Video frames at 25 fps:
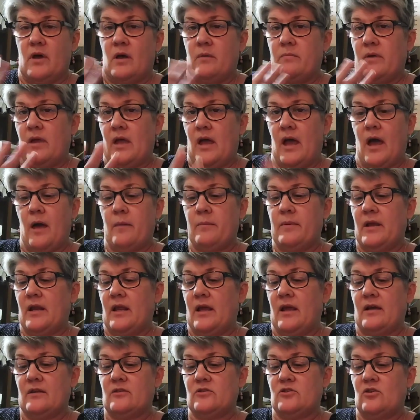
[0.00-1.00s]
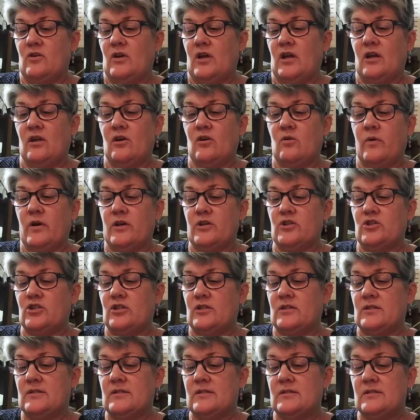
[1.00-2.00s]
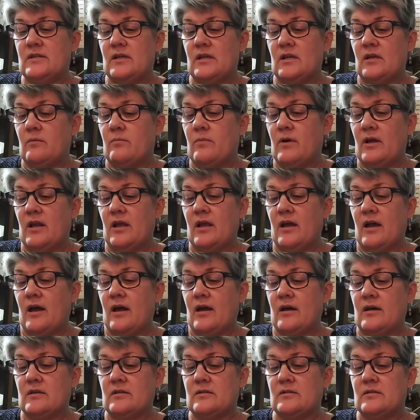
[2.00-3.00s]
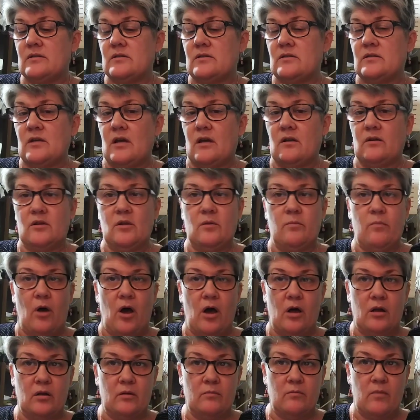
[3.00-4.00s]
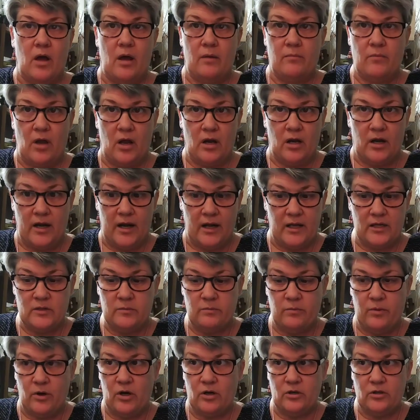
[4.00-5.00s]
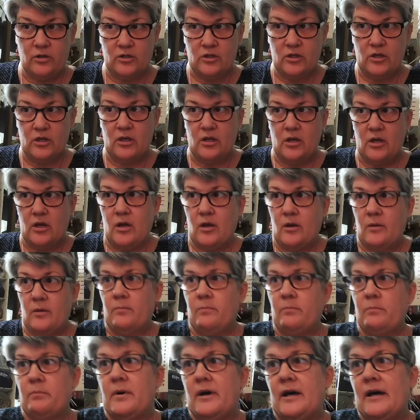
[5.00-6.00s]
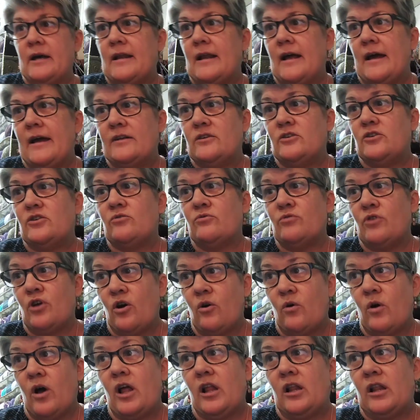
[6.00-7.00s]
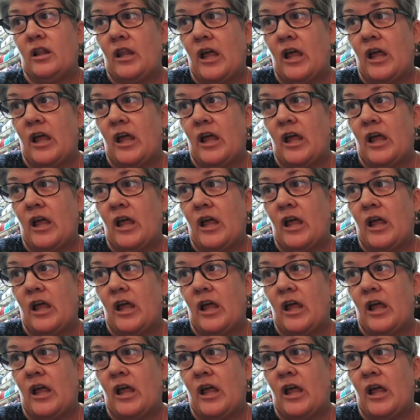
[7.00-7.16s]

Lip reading: I'd be happy to answer any questions anybody has down at the bottom. I'm not an expert, but I do know a lot.